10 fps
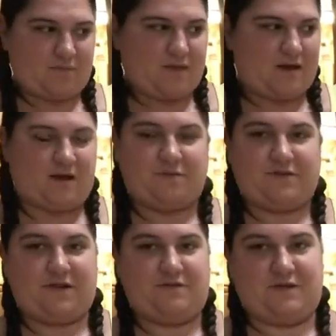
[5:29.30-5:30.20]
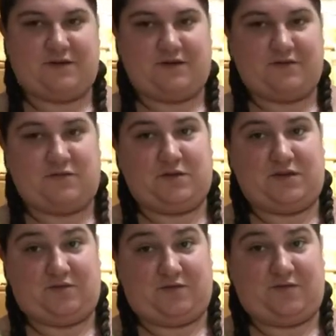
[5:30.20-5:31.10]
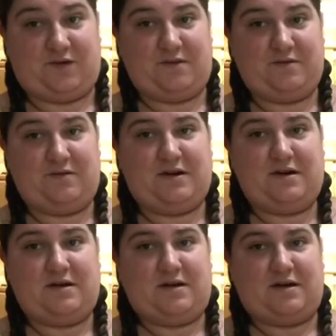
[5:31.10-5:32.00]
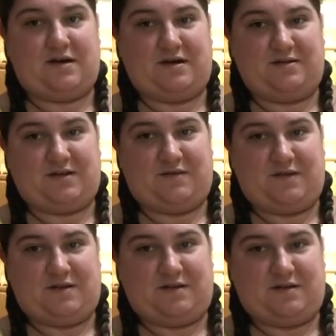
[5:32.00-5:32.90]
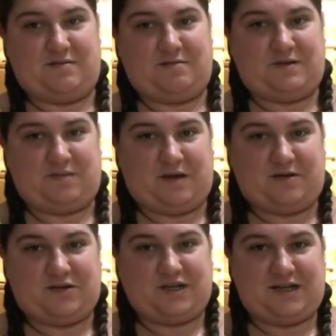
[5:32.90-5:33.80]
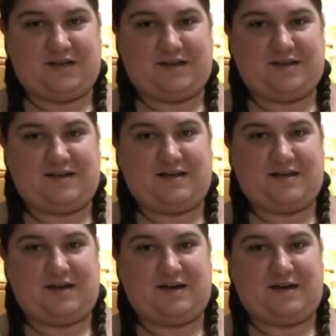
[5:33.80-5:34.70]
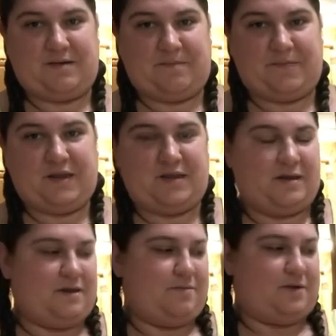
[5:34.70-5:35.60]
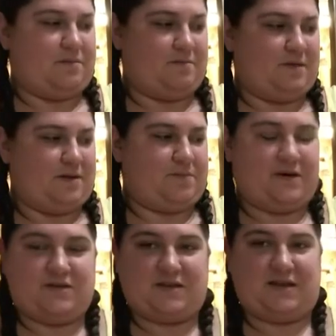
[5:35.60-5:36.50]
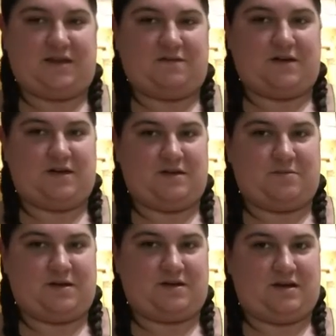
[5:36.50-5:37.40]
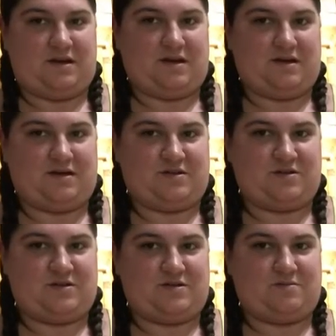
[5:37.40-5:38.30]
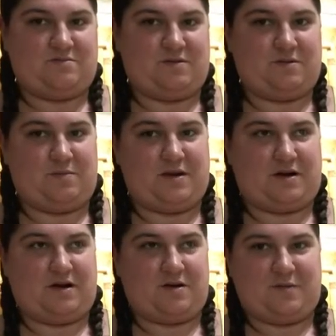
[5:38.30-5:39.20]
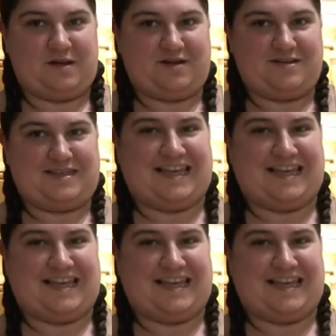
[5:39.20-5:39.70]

Apple cider vinegar is really good for you. It'll give you some energy, but me personally, I find it a bit hard on my guts